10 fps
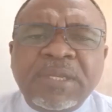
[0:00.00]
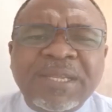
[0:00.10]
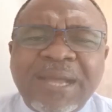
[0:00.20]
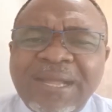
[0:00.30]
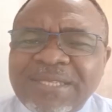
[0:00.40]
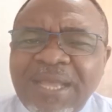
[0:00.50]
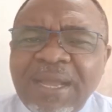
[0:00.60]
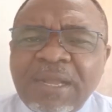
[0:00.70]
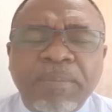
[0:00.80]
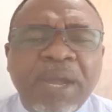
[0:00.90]
The
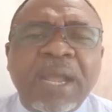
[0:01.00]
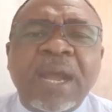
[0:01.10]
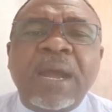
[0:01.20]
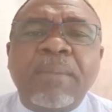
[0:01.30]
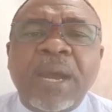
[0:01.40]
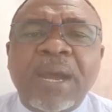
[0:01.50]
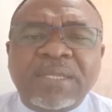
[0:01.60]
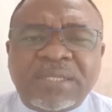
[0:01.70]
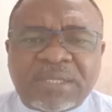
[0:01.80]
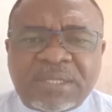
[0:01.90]
attack by
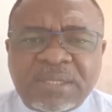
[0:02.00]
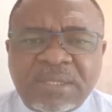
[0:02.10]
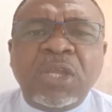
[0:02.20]
Hamas,